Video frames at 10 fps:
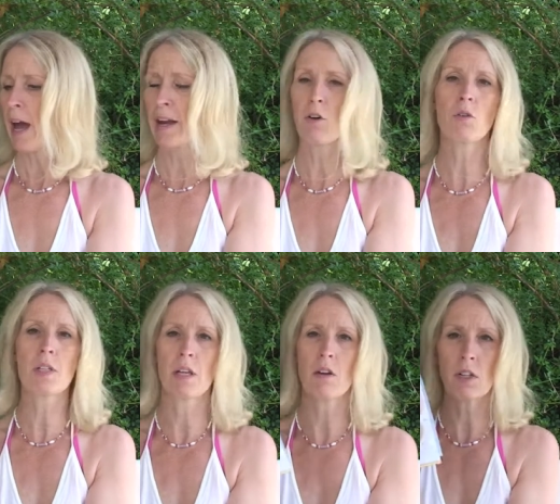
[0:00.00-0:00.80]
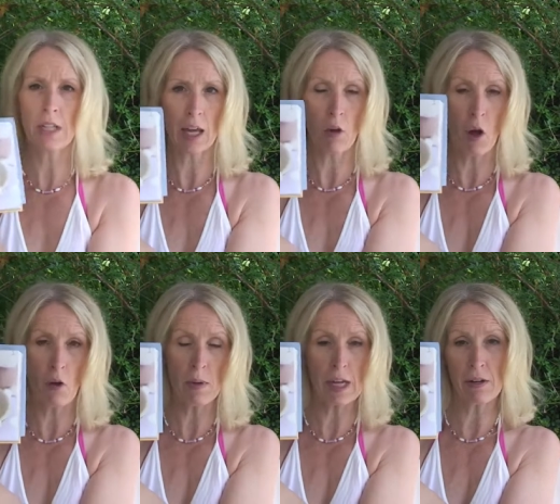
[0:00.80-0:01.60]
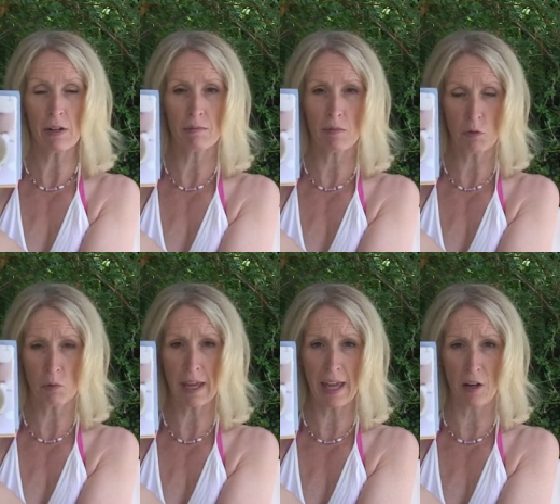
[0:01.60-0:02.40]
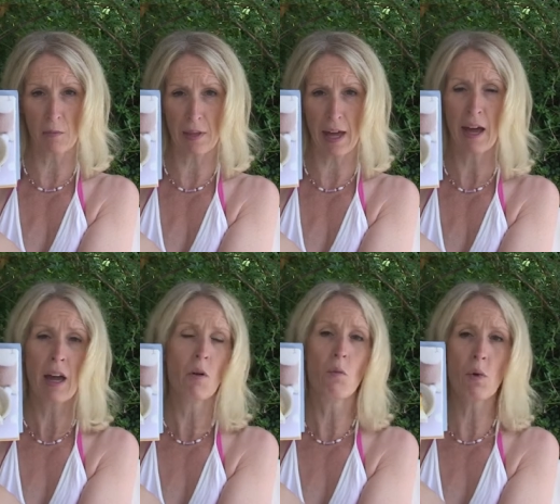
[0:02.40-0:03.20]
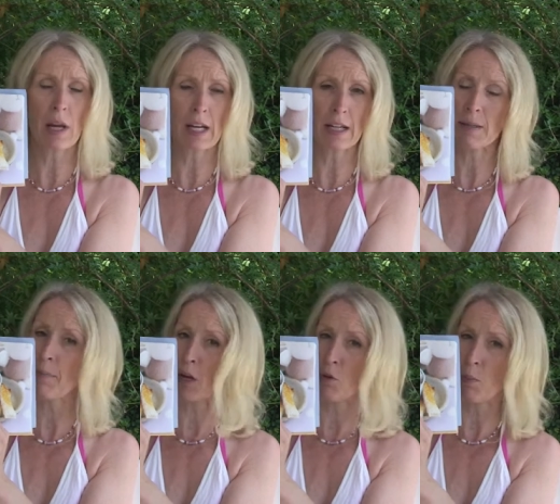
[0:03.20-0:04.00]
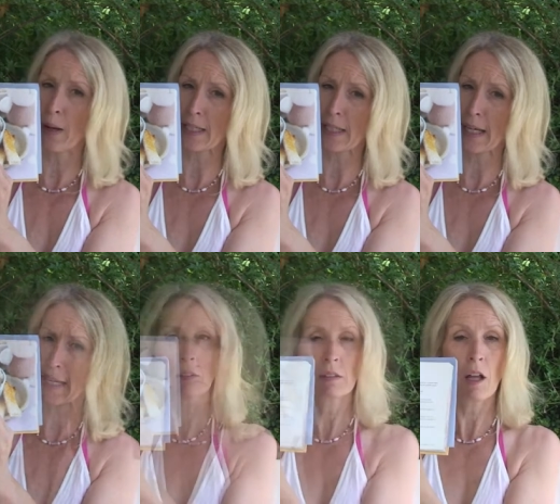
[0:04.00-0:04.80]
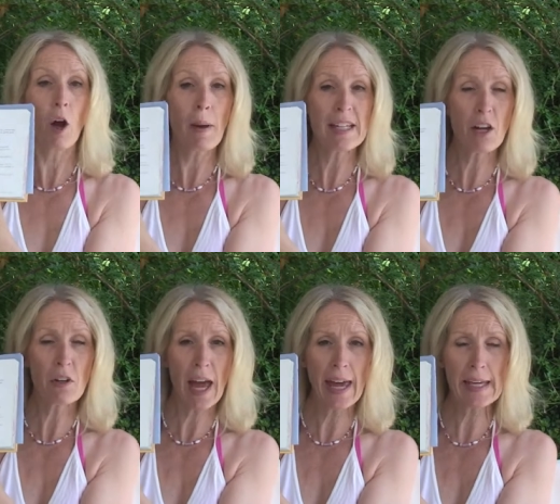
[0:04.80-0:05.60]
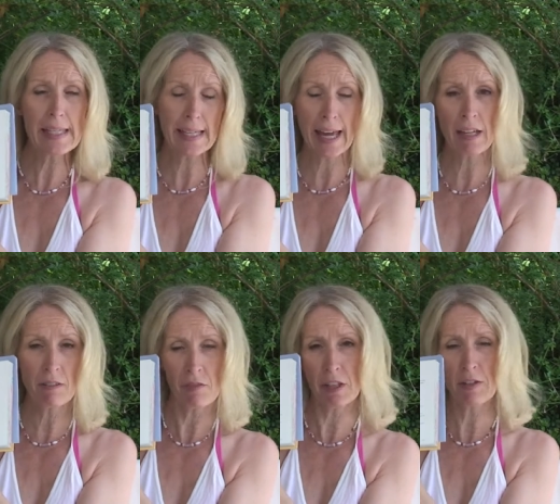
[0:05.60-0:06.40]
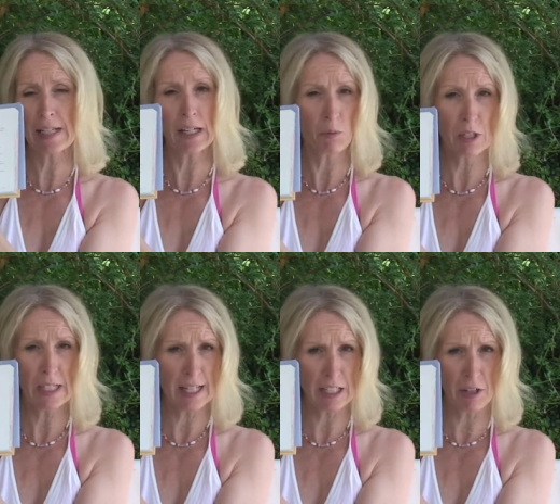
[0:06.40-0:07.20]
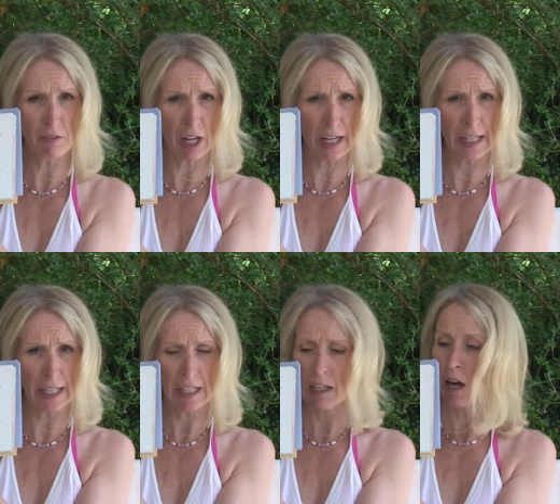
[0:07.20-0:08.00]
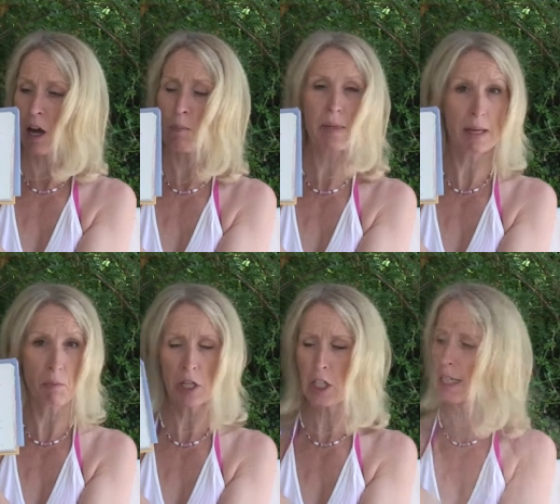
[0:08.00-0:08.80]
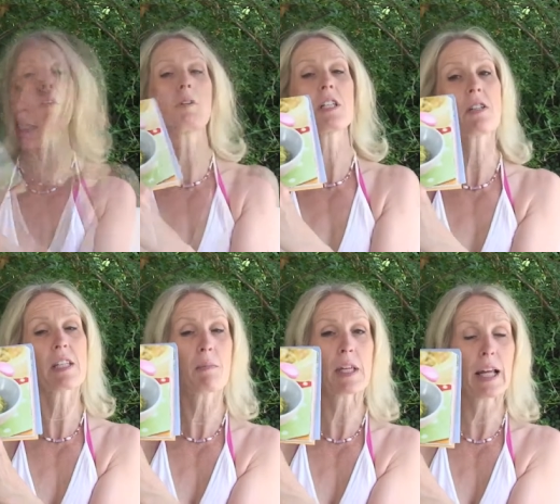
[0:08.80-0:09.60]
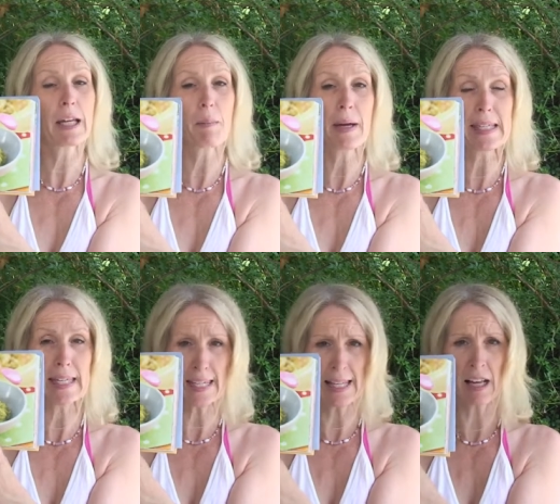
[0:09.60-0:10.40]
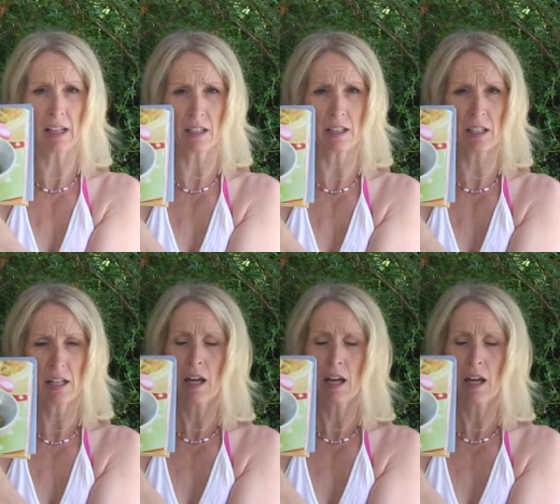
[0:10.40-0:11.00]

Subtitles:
and also to get your omega-3 up there, really nice mackerel pate. Homemade oat cakes, again, for those little ones that don't like sandwiches. If you want to do something like a pasta salad,